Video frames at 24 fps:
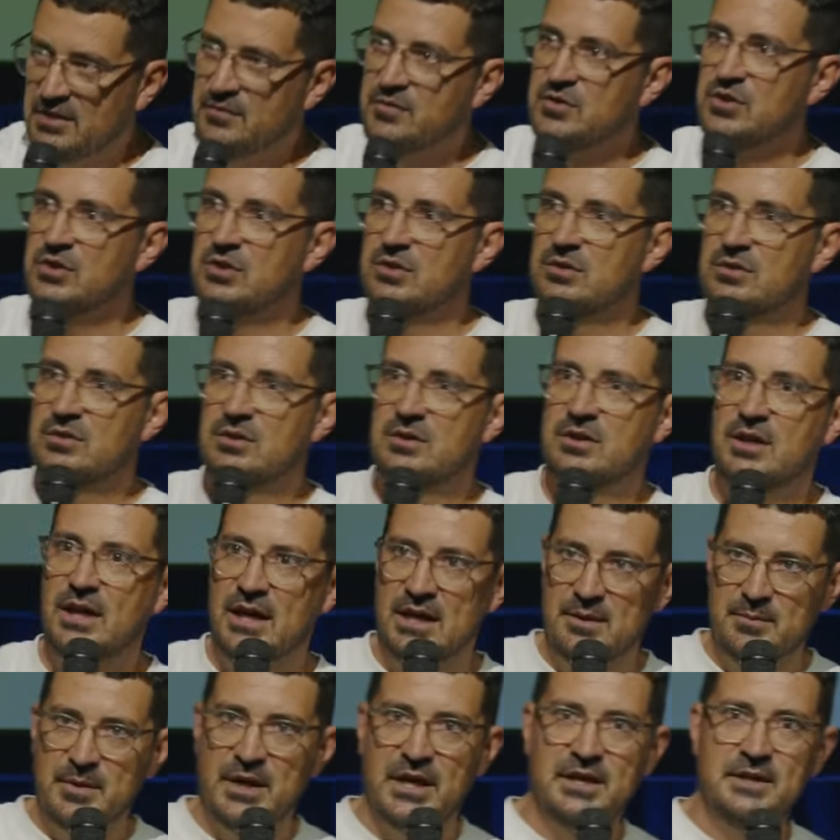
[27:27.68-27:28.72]
of you.
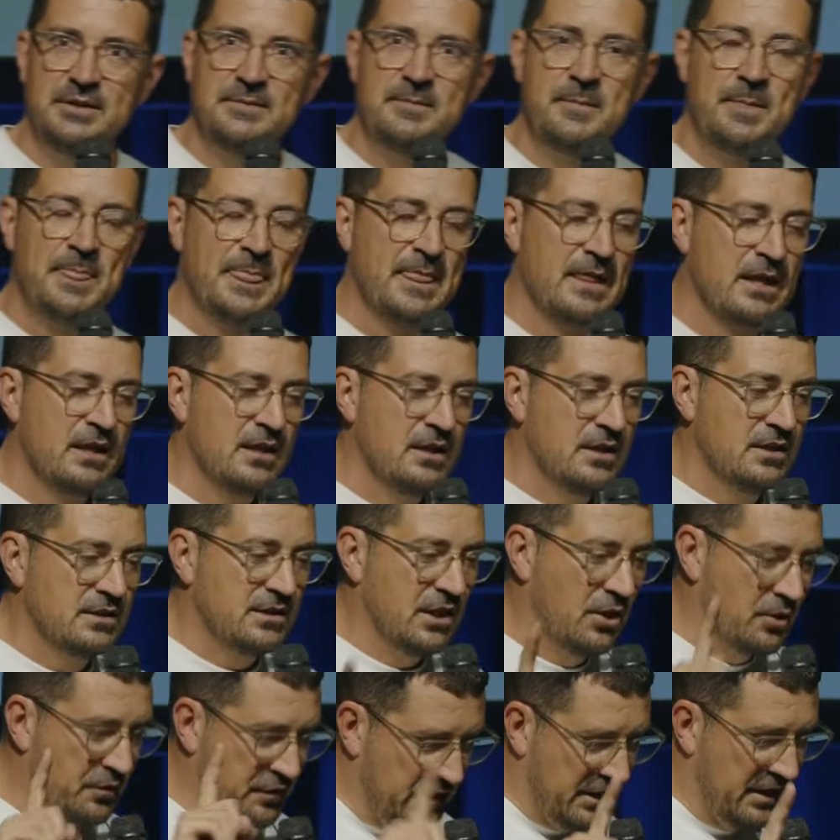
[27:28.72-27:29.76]
Amen?
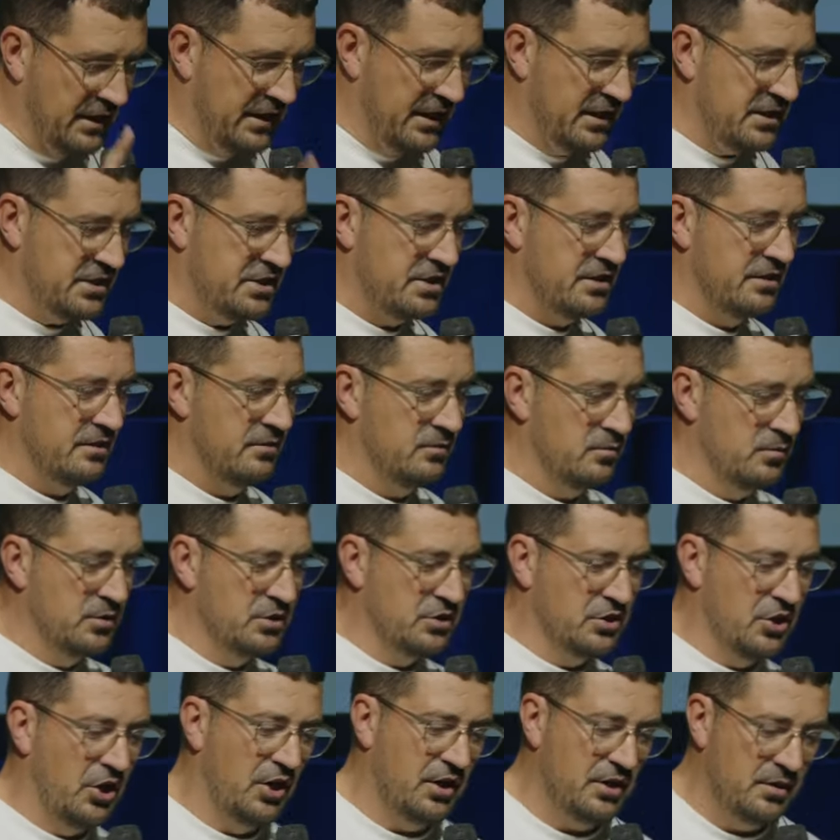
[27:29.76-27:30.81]
There was a connection with
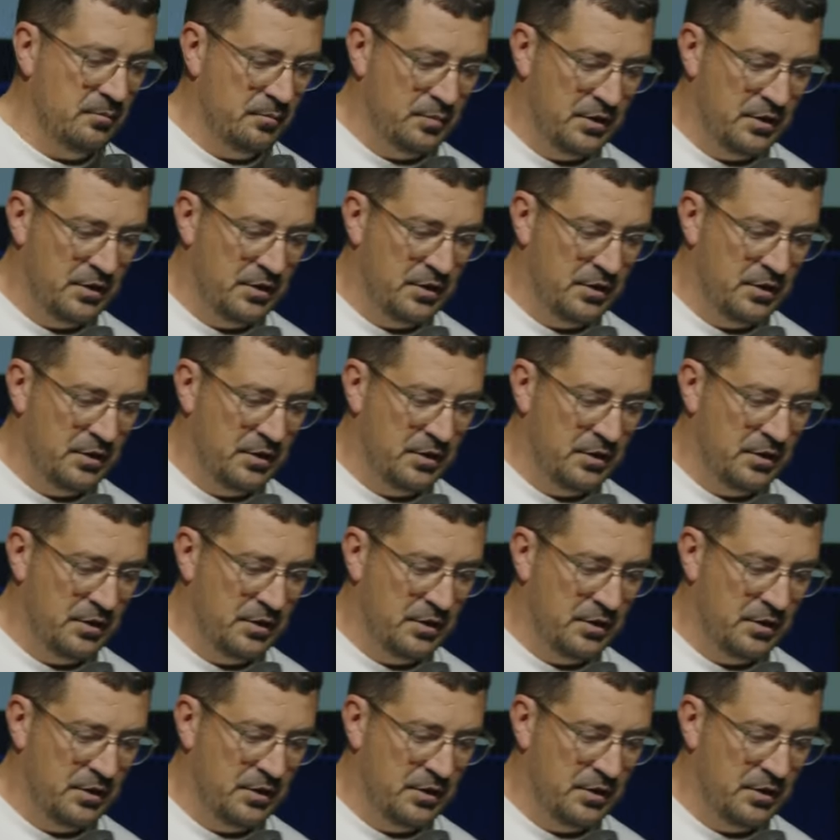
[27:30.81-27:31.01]
God and